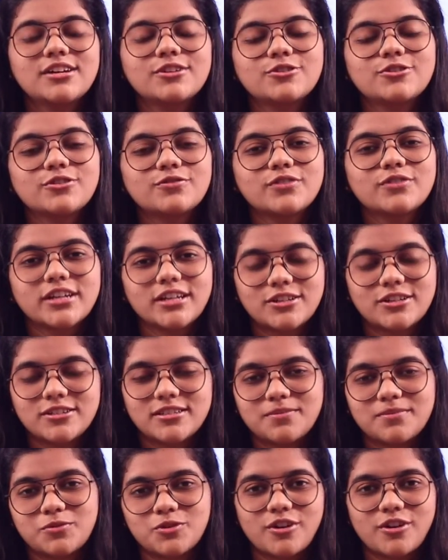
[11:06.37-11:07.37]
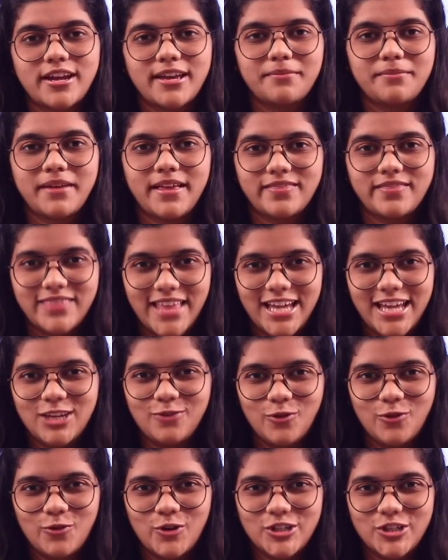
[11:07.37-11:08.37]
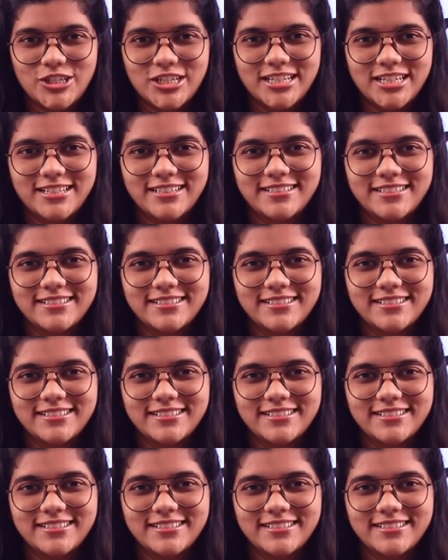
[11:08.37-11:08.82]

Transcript: Don't forget to subscribe and thank you for watching.